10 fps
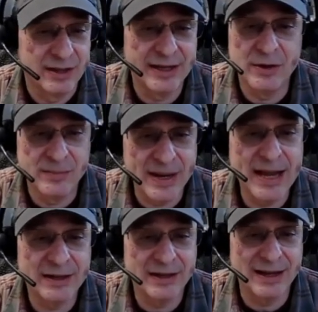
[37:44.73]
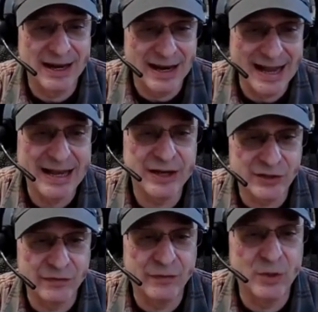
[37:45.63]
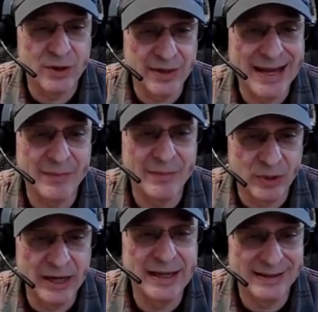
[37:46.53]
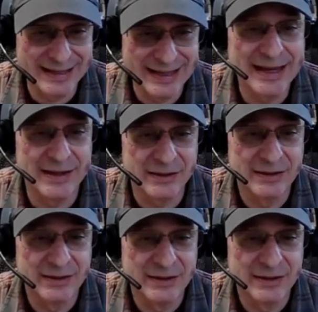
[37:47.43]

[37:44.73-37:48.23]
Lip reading: They go back and ask for that brand again